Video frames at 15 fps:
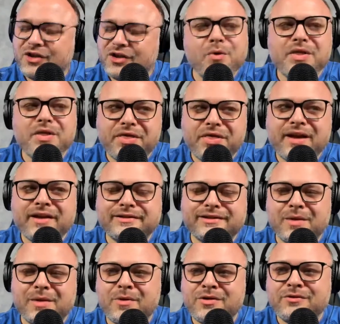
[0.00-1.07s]
would think
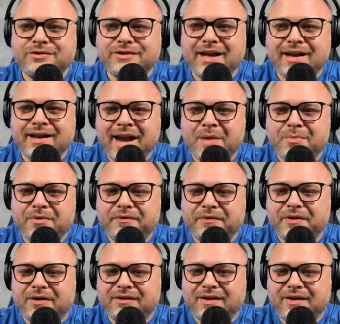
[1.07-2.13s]
someone who's on camera
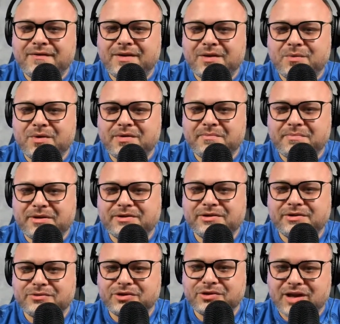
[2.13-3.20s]
for a living wouldn't be
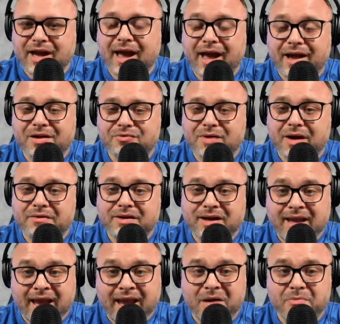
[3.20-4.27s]
so shy around a
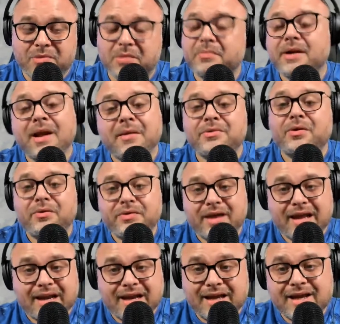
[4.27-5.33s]
camera, but I'm told
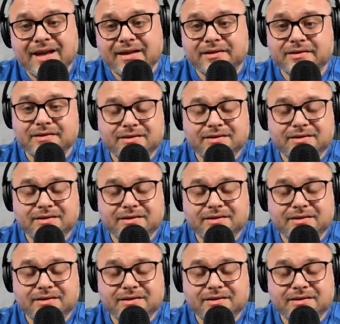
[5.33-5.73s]
that he is.